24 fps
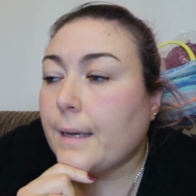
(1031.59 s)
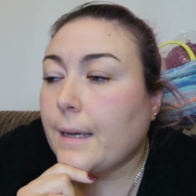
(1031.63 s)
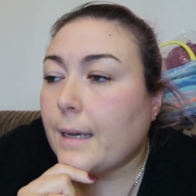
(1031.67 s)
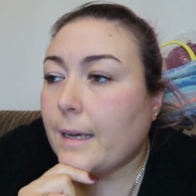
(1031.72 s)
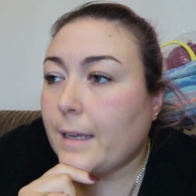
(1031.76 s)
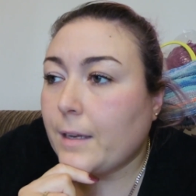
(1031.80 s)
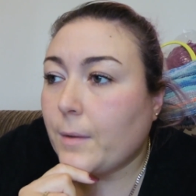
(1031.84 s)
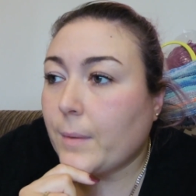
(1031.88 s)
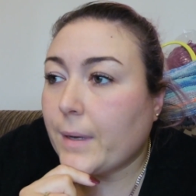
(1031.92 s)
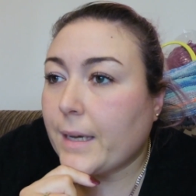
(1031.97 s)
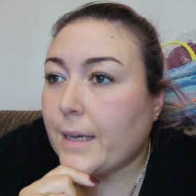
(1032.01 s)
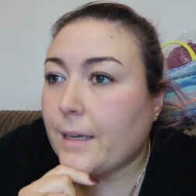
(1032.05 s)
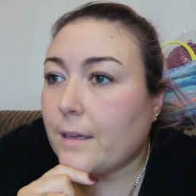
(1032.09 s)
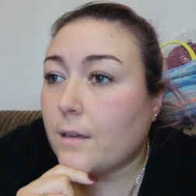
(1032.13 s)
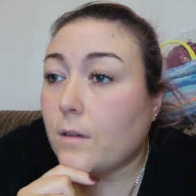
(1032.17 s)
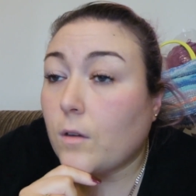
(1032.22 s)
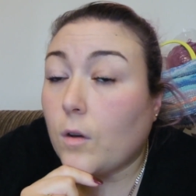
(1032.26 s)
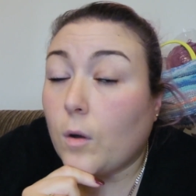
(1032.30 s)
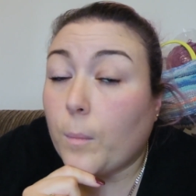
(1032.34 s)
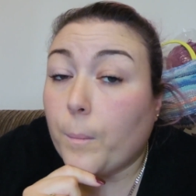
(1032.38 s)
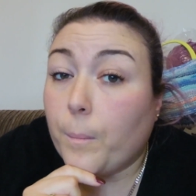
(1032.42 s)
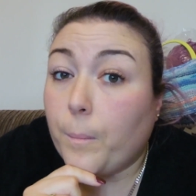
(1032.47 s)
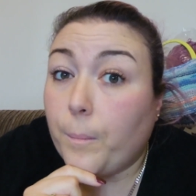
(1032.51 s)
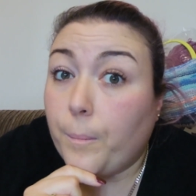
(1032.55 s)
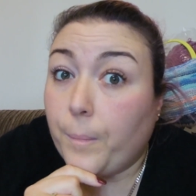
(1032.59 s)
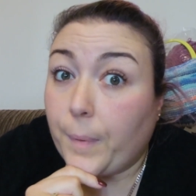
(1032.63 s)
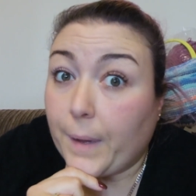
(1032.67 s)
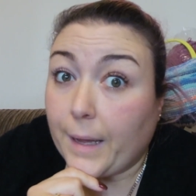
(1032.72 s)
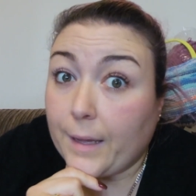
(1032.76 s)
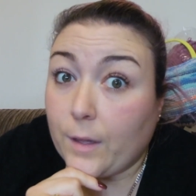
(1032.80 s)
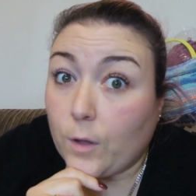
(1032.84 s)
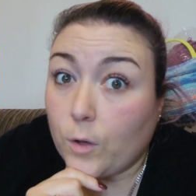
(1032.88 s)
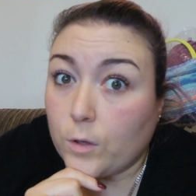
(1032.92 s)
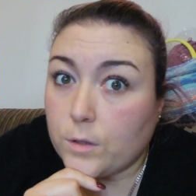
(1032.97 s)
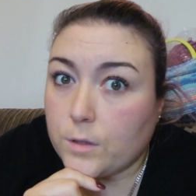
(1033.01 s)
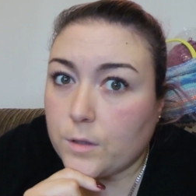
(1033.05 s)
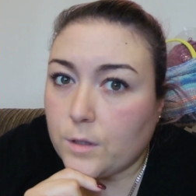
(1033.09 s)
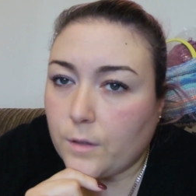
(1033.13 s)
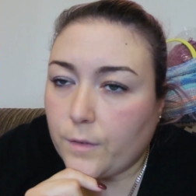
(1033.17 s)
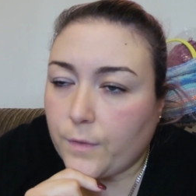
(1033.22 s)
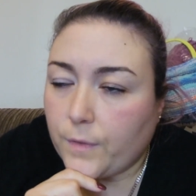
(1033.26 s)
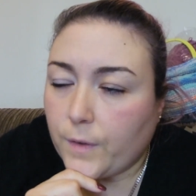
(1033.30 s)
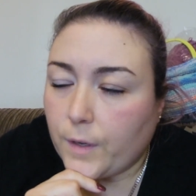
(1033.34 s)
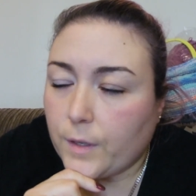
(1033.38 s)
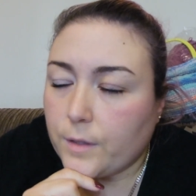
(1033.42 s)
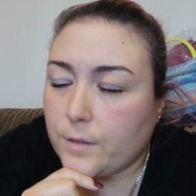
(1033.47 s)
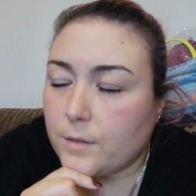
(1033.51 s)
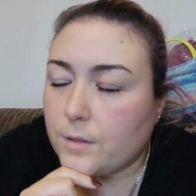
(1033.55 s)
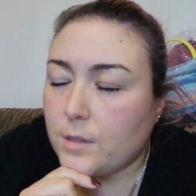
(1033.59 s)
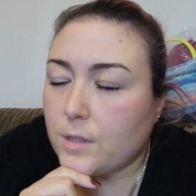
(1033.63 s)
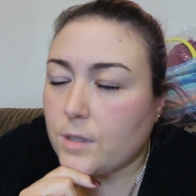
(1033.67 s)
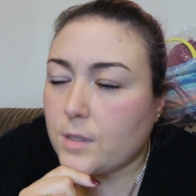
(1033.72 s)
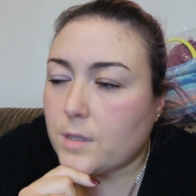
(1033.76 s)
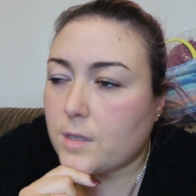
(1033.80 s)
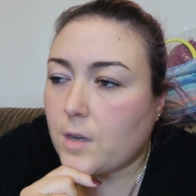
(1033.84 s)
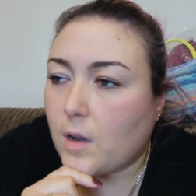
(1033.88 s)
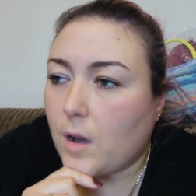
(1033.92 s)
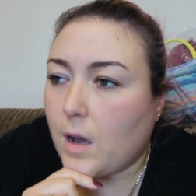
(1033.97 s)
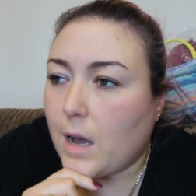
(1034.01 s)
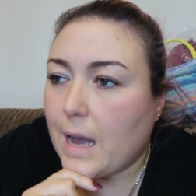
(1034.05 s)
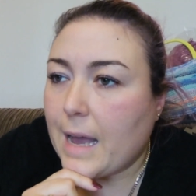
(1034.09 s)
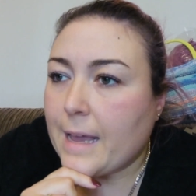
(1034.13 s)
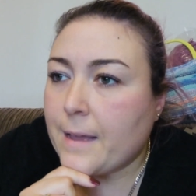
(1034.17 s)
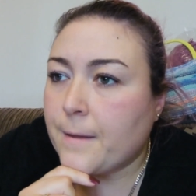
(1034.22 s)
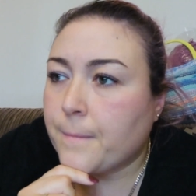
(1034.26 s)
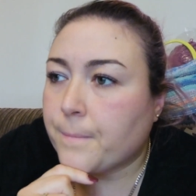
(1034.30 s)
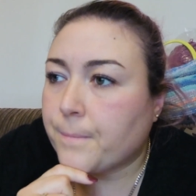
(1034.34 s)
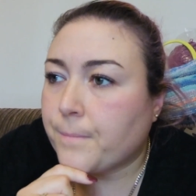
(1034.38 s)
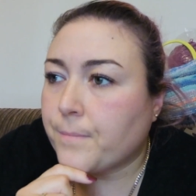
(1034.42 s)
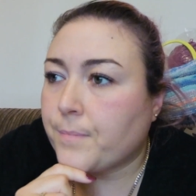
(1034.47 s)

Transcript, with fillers: Anyway, got back on the phone to Sky.